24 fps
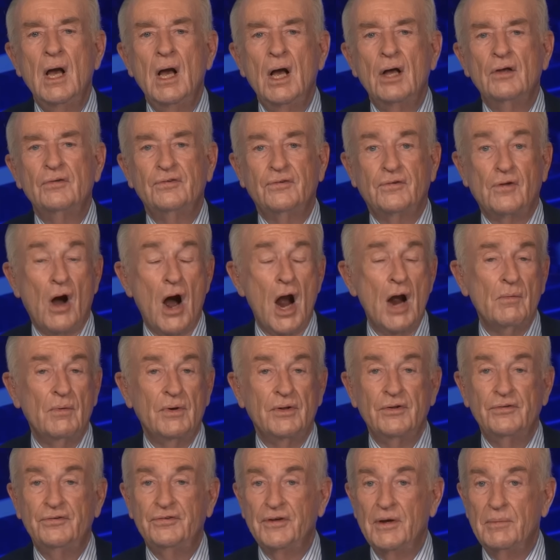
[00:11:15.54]
Start
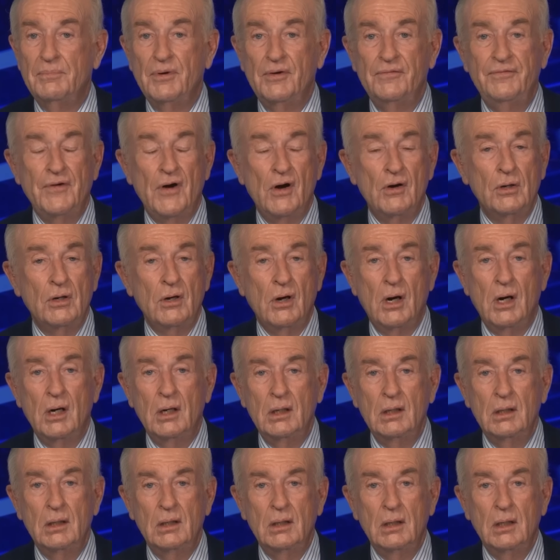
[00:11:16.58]
with a simple phone
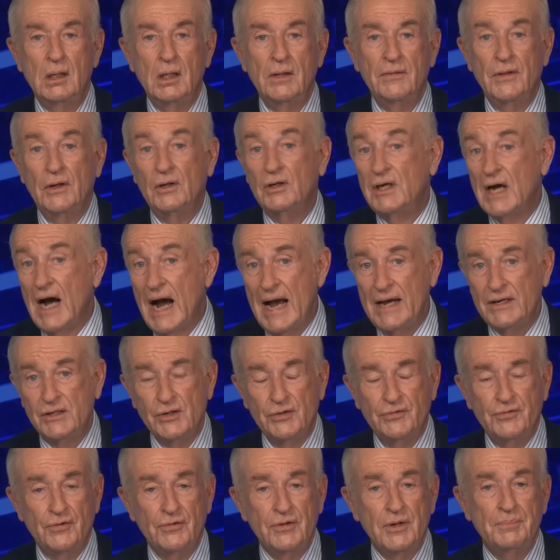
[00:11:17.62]
call. They'll guide you
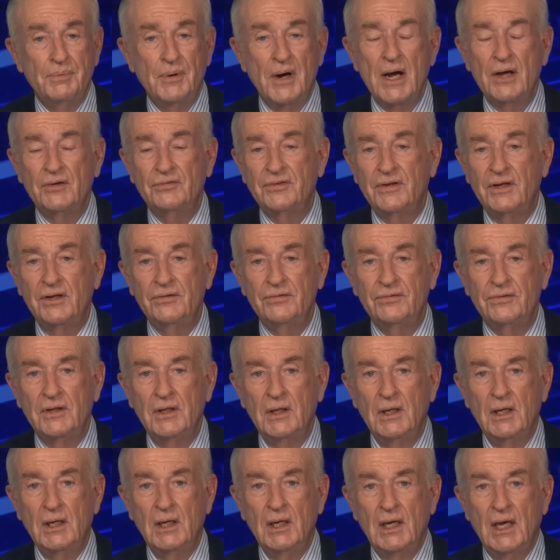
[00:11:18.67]
through the process,
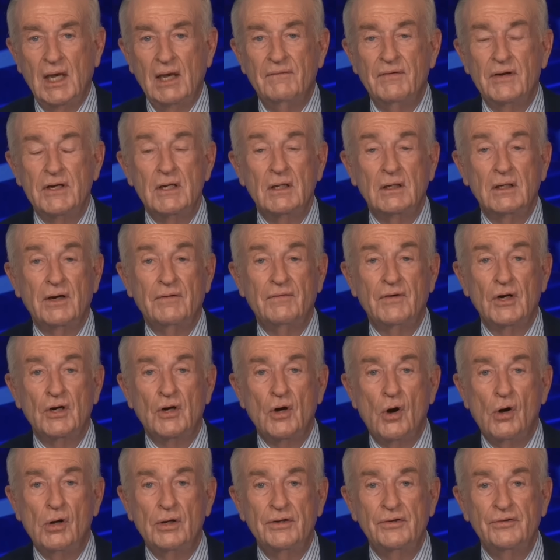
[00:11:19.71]
even deliver
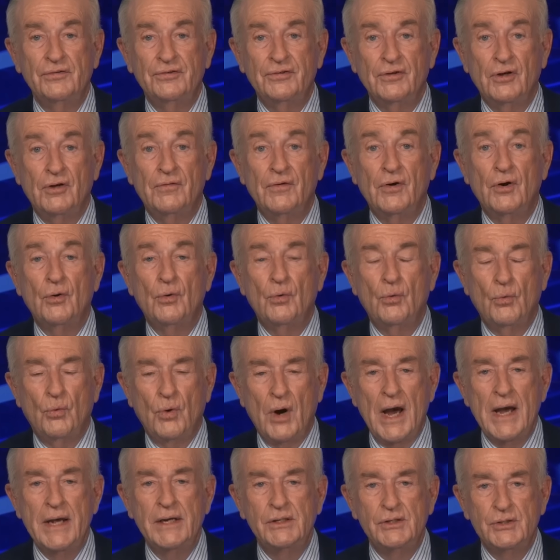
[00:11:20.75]
gold and silver
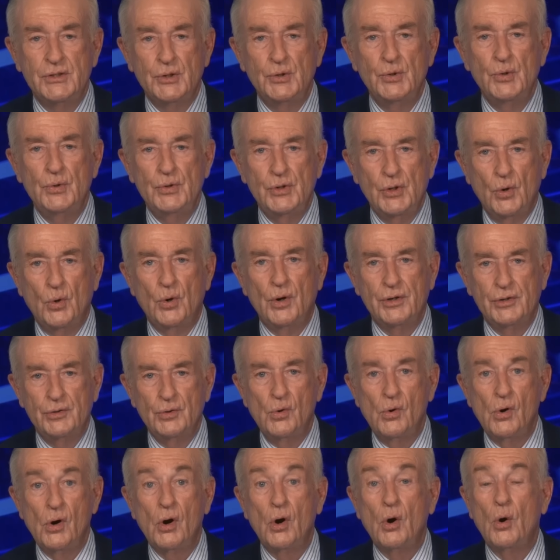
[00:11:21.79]
right to your
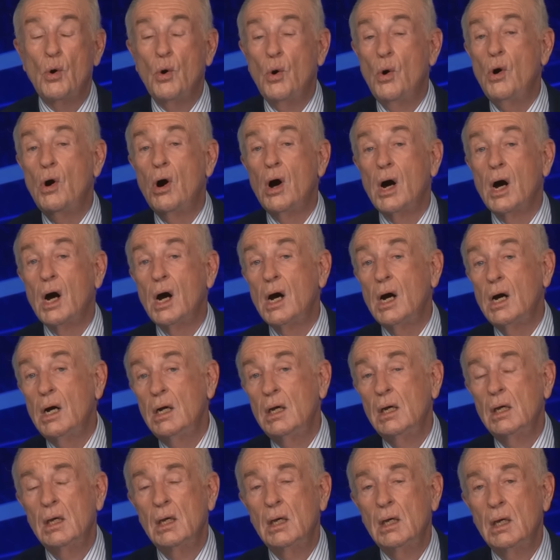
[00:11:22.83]
door. Or
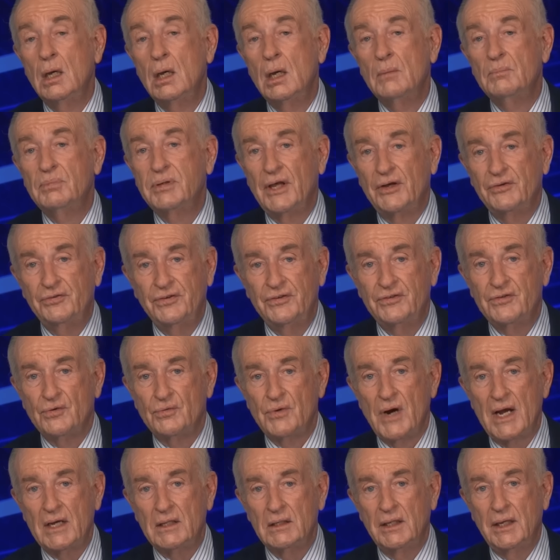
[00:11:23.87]
Place it
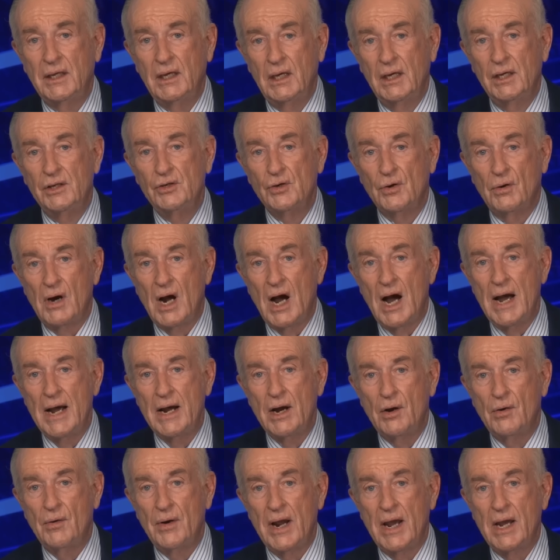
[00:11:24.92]
directly in your
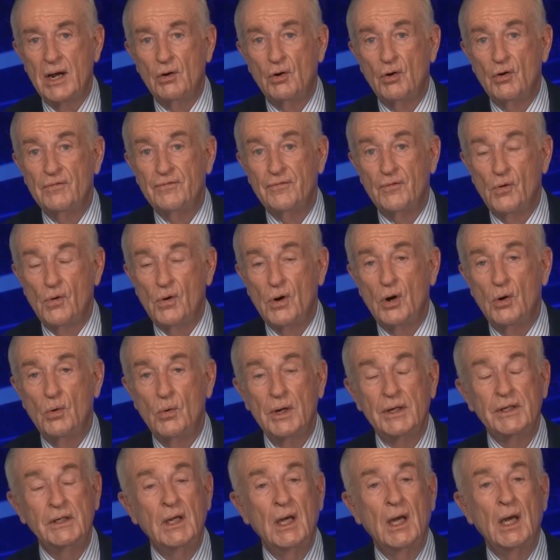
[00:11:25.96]
IRA or
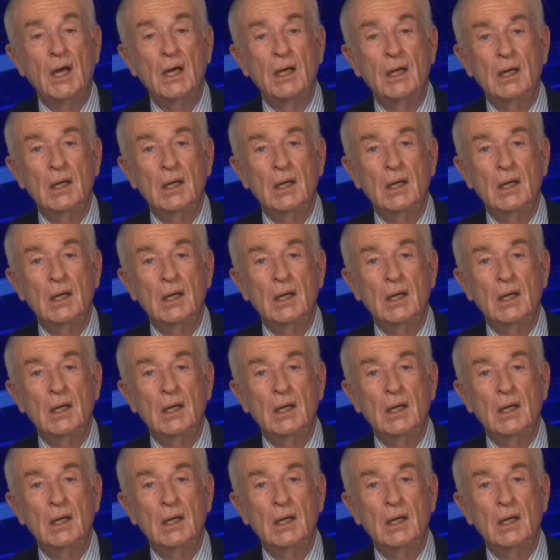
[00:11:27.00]
401k.